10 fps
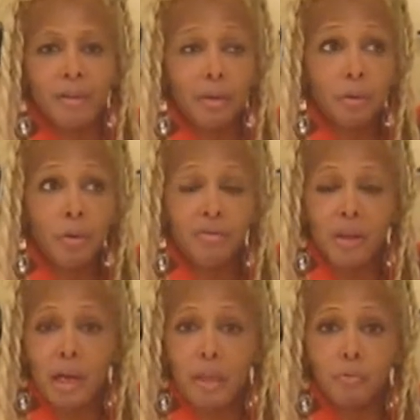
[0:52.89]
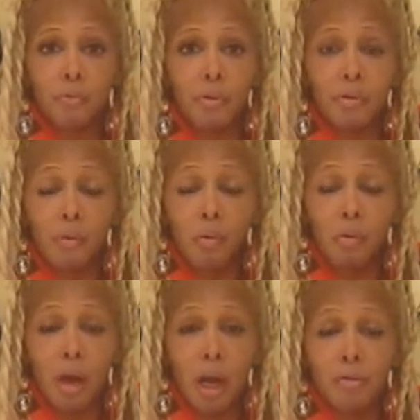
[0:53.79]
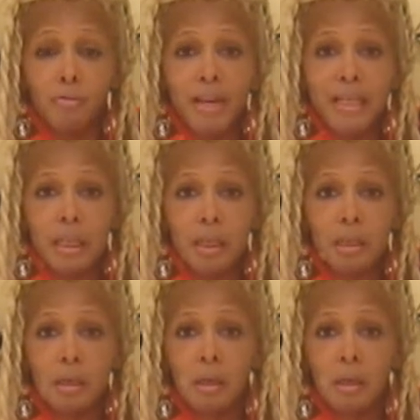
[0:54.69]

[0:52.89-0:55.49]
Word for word: I don't know for un unreason